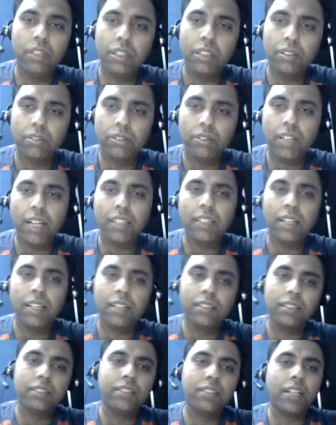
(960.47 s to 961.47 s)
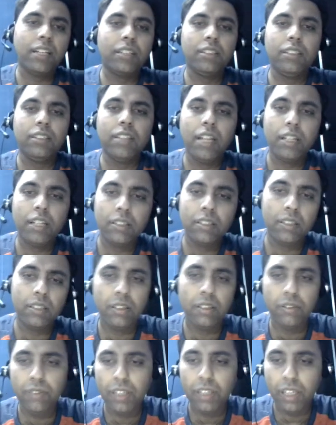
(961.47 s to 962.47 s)
that is another strategy that
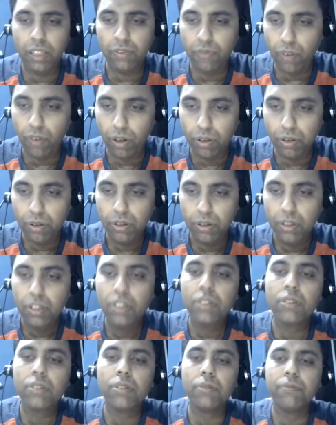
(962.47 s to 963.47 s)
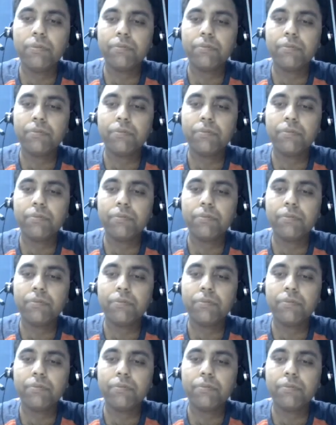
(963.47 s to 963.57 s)
we can follow. So